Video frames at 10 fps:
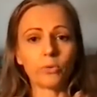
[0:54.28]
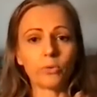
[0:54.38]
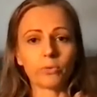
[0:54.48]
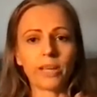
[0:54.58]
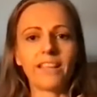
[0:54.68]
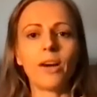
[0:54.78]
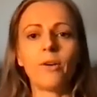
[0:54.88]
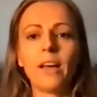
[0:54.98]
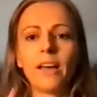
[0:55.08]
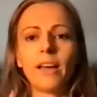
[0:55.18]
breathing.
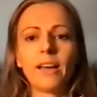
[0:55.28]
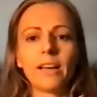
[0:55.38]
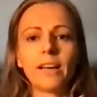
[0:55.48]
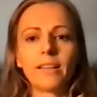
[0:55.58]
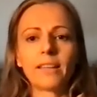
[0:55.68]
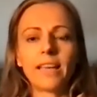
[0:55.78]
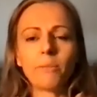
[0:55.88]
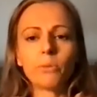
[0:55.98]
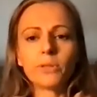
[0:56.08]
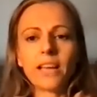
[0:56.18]
Now, the
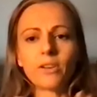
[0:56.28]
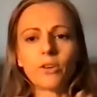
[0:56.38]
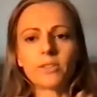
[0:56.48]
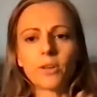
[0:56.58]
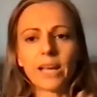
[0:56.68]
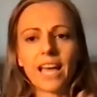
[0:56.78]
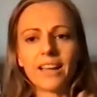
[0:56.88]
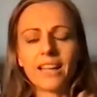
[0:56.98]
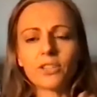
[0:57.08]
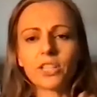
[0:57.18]
cameras aren't on, so I can't
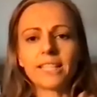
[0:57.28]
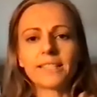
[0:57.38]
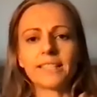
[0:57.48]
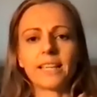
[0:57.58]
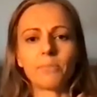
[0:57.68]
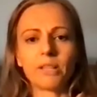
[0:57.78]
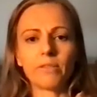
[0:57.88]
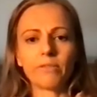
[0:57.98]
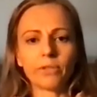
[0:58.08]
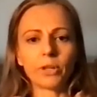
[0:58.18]
actually see, but
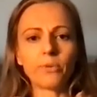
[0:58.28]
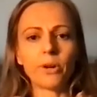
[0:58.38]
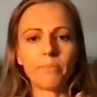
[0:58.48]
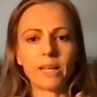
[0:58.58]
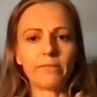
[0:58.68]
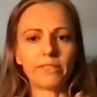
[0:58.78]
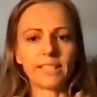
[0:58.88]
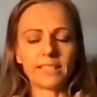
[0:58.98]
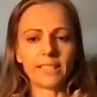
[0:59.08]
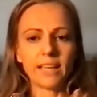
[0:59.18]
for your own benefit,